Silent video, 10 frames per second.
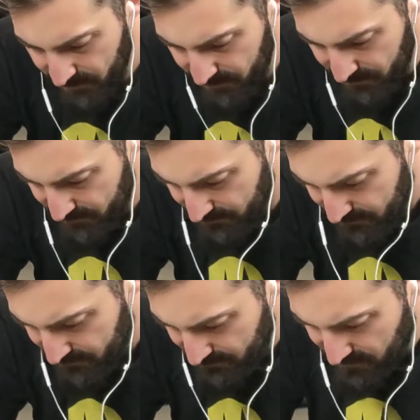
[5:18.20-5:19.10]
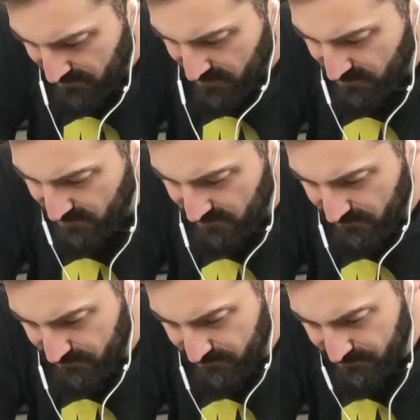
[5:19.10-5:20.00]

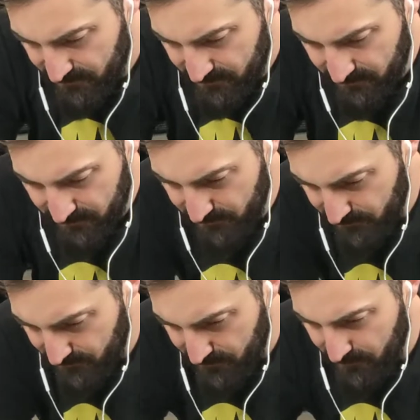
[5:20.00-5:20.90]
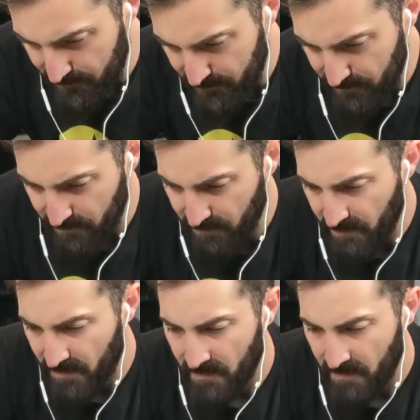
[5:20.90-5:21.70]
(silence)